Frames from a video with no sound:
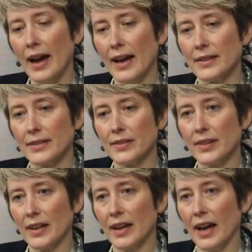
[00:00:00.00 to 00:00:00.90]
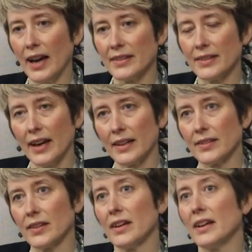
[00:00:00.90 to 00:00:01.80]

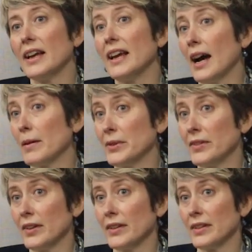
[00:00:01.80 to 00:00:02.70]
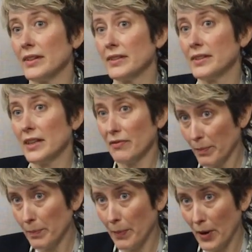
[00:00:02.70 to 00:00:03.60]
that it happens at
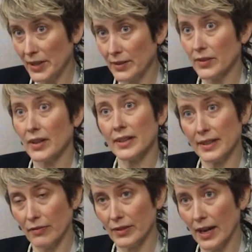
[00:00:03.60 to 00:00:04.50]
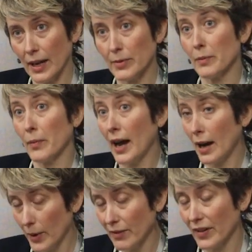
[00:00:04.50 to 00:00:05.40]
different points and at different times.
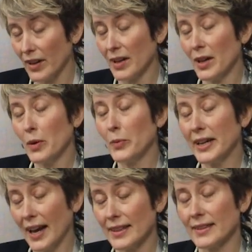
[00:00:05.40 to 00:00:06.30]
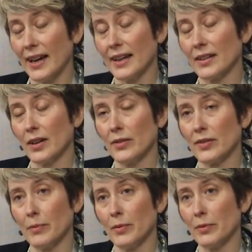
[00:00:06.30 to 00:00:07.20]
However, we can
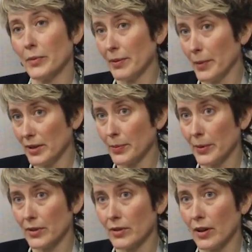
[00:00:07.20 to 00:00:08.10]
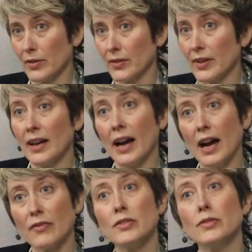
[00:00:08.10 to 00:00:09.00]
diagnose someone with multiple sclerosis
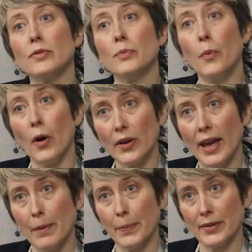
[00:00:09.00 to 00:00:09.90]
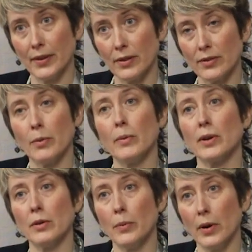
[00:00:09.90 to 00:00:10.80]
after just one episode, so what
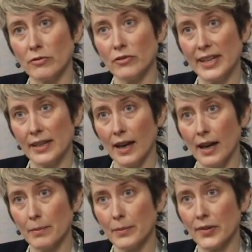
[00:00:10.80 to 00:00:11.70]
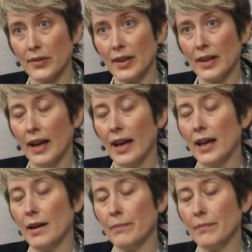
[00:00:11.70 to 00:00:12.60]
we call one relapse.
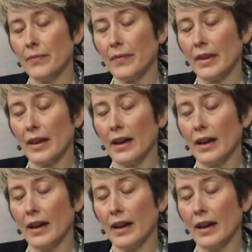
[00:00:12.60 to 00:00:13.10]
And